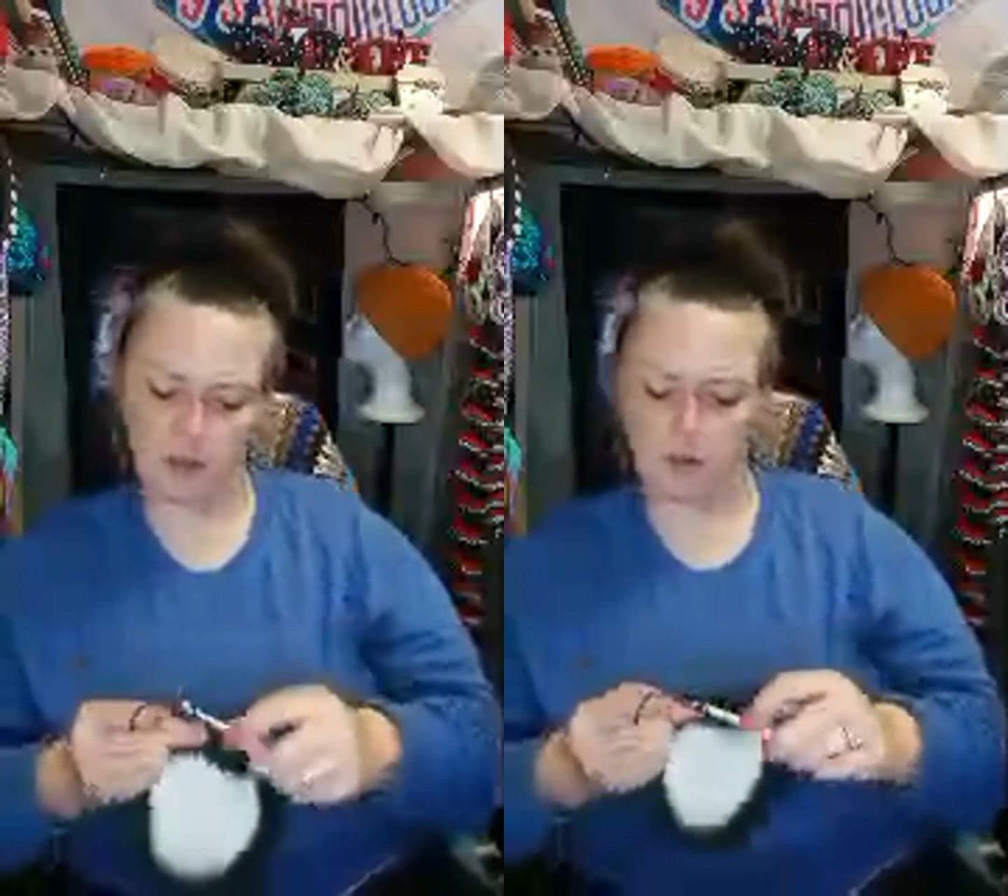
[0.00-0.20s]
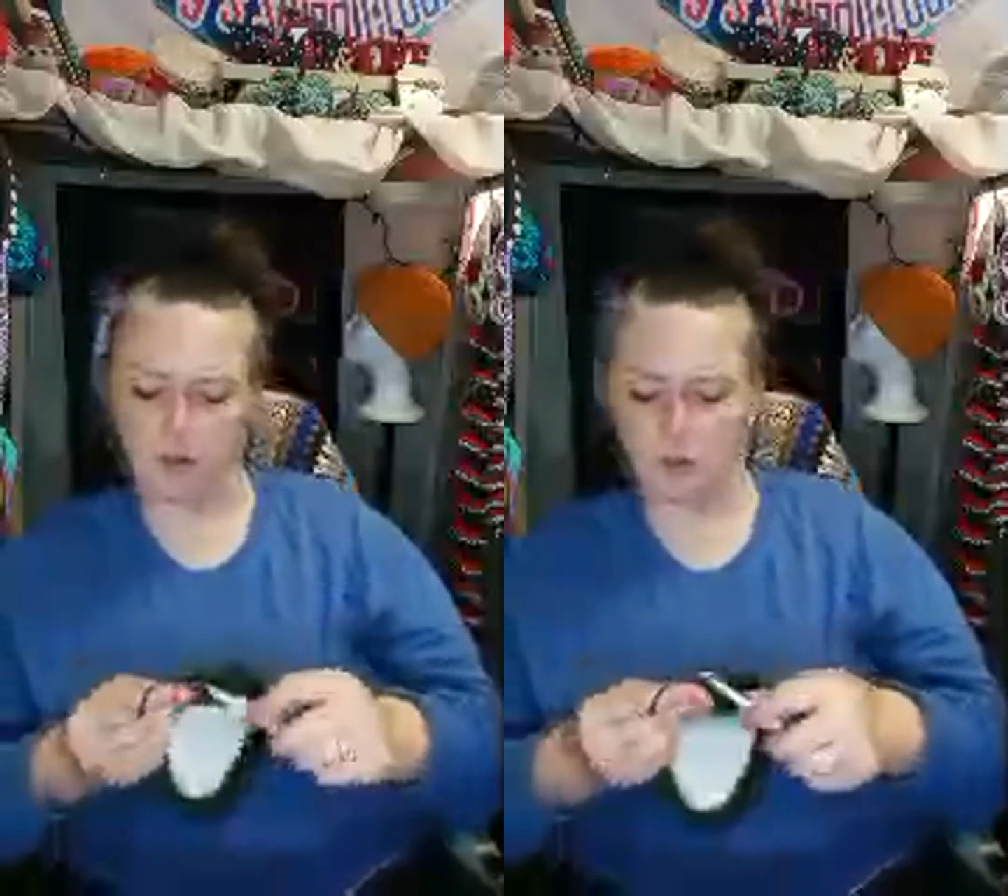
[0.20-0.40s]

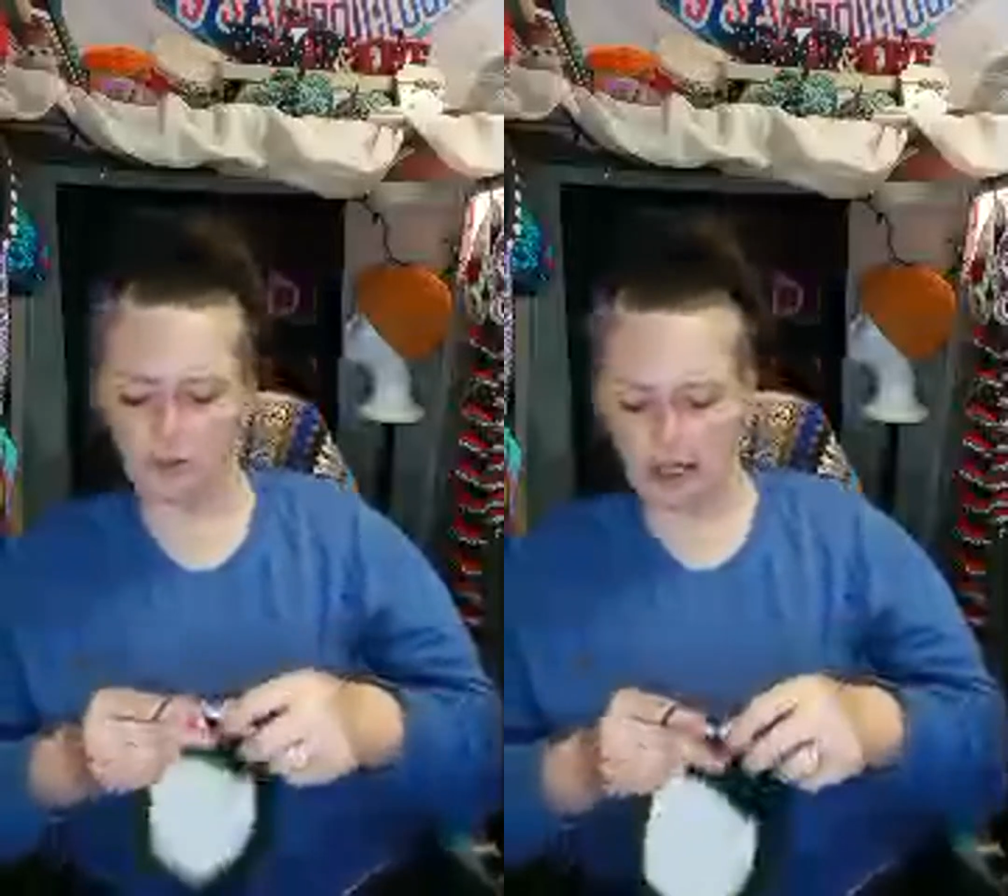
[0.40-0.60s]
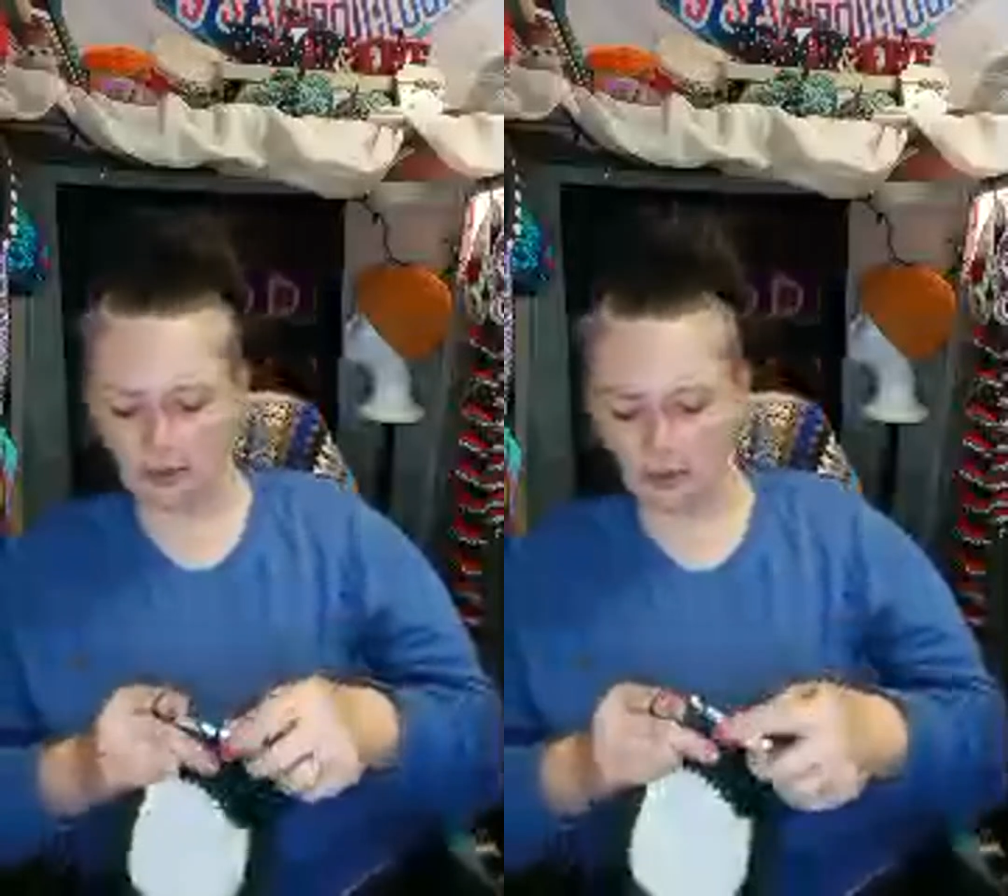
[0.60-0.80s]
or
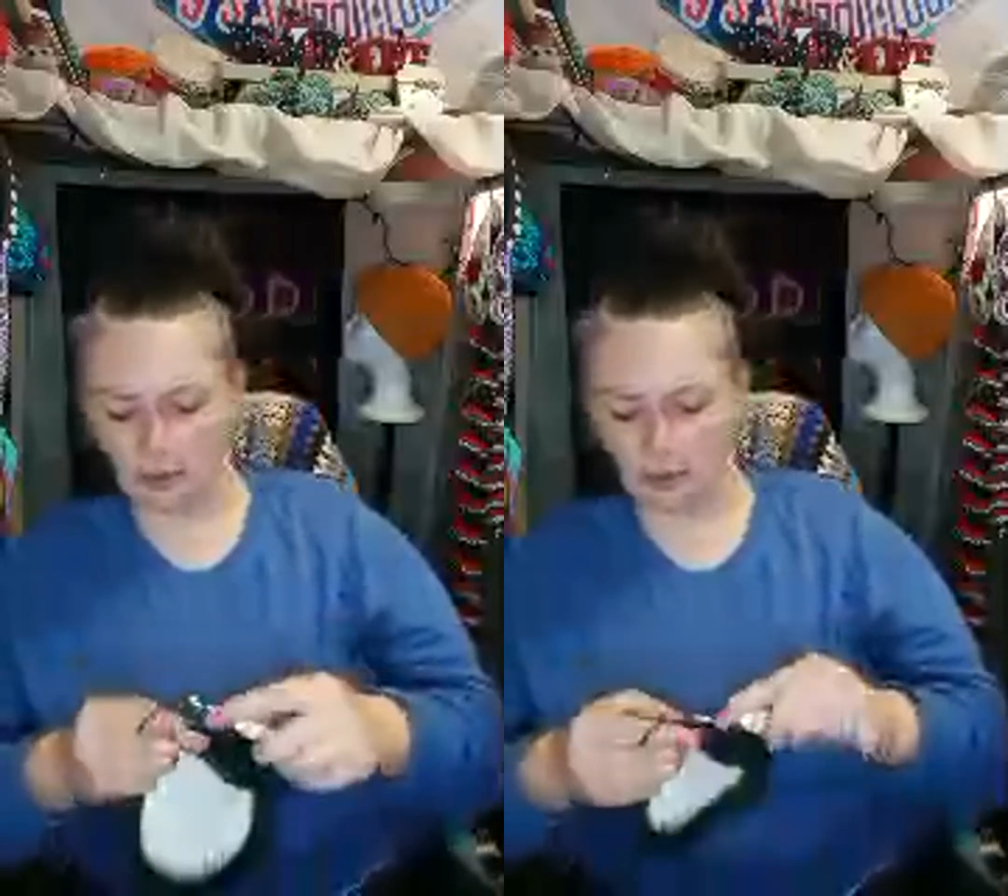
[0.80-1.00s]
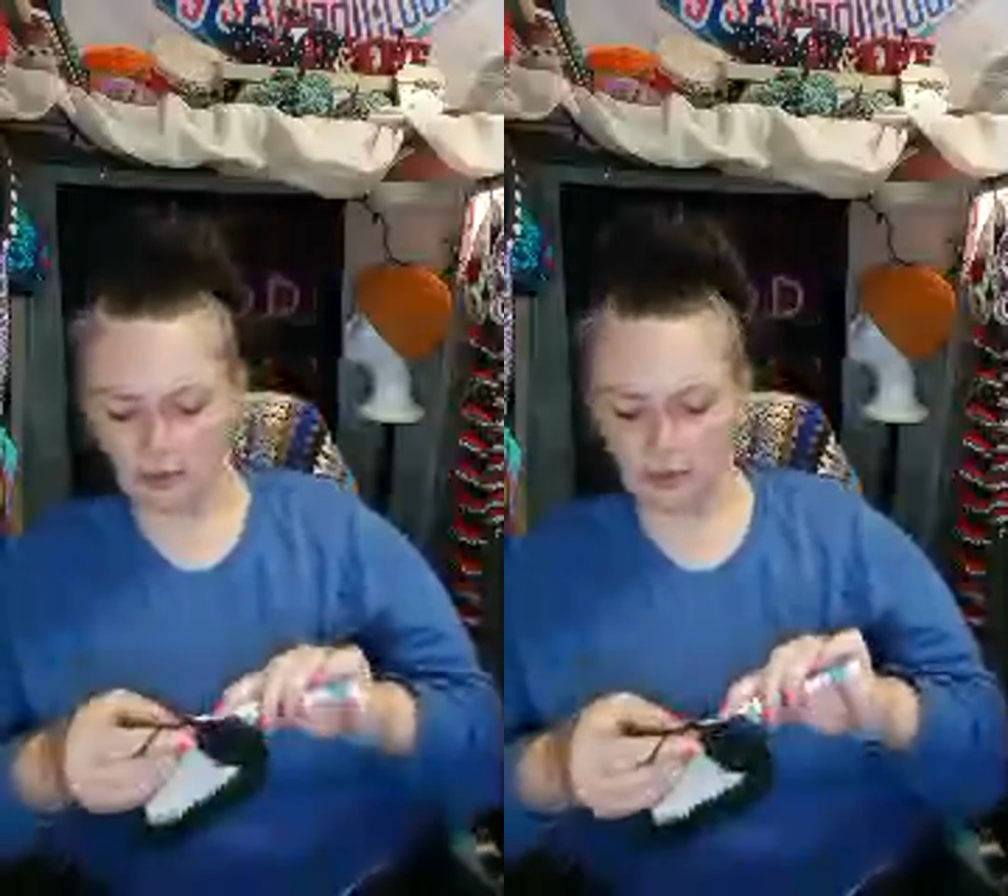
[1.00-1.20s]
back
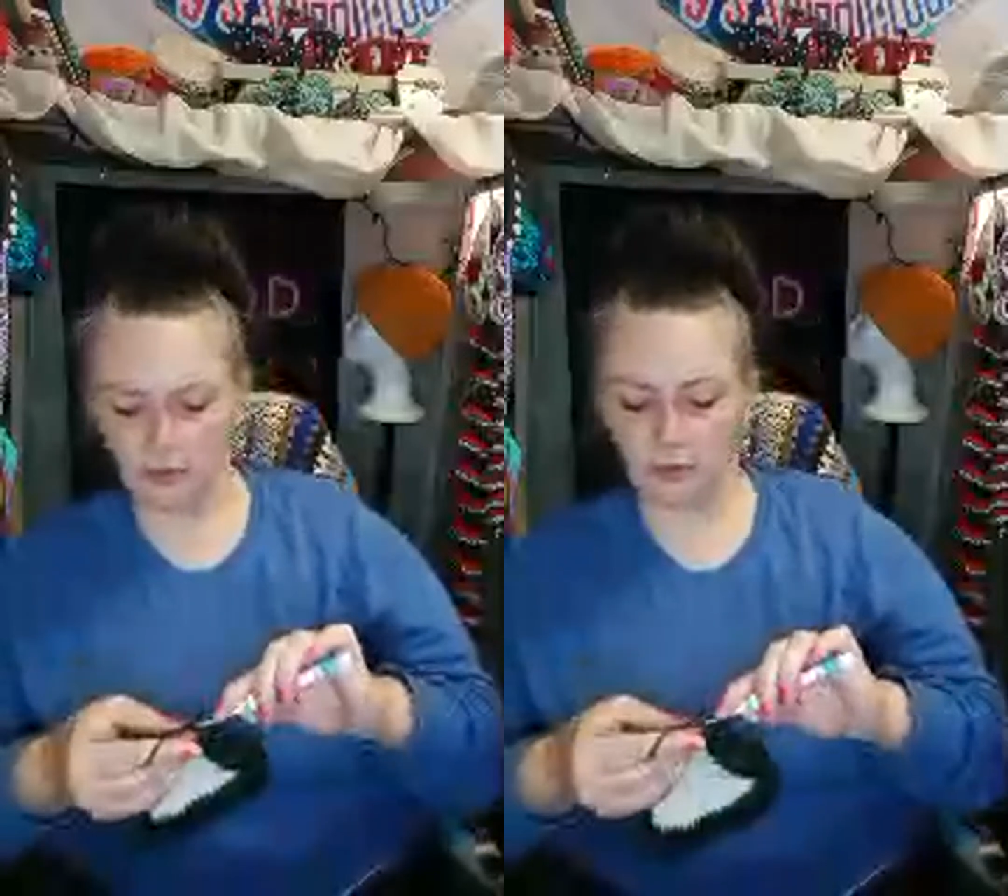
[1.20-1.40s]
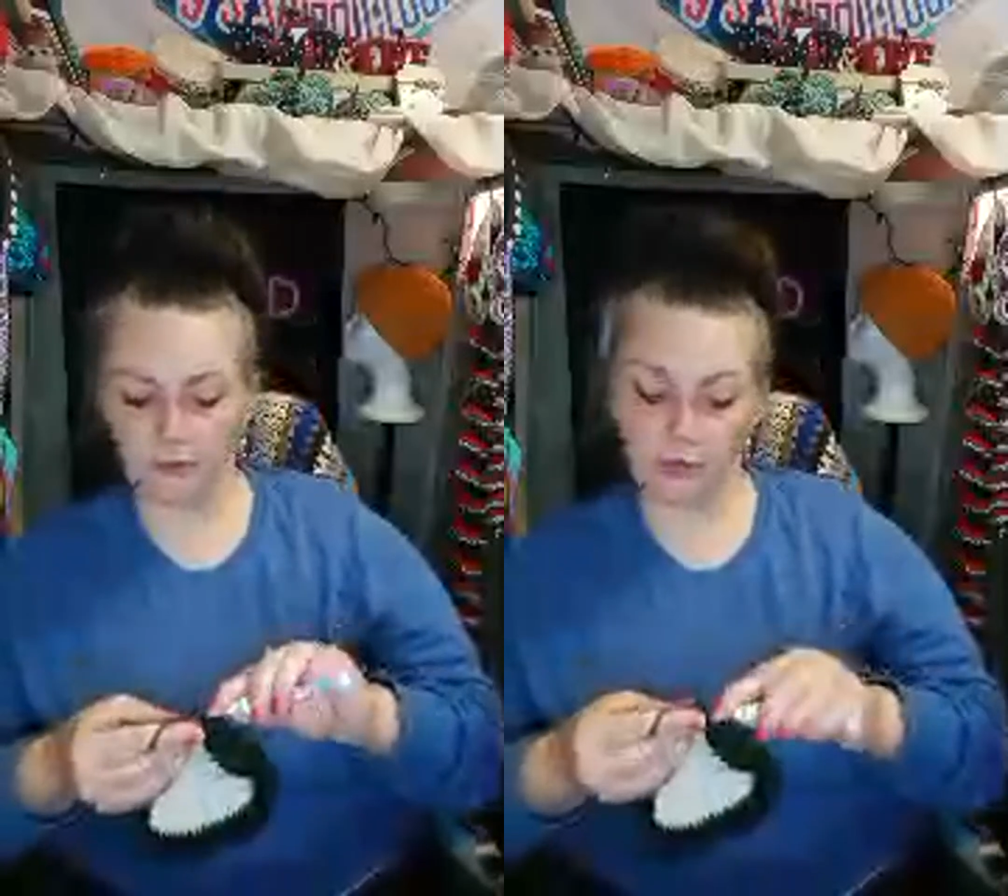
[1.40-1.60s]
post
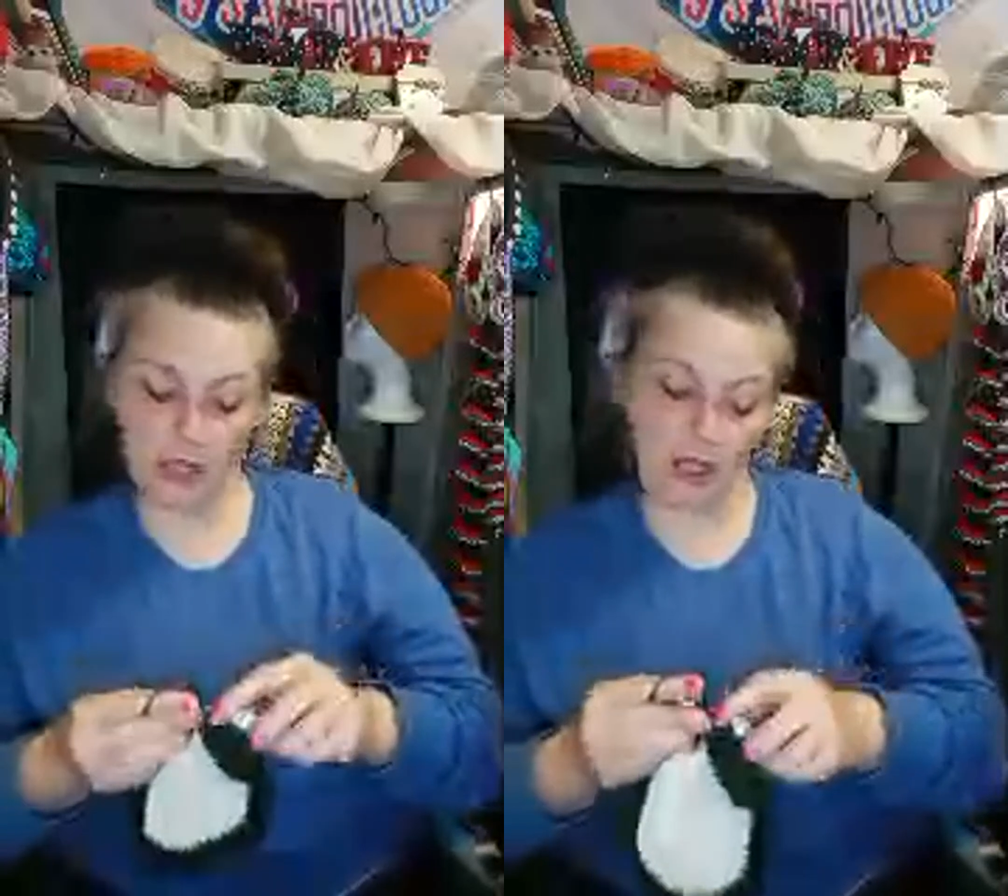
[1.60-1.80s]
or front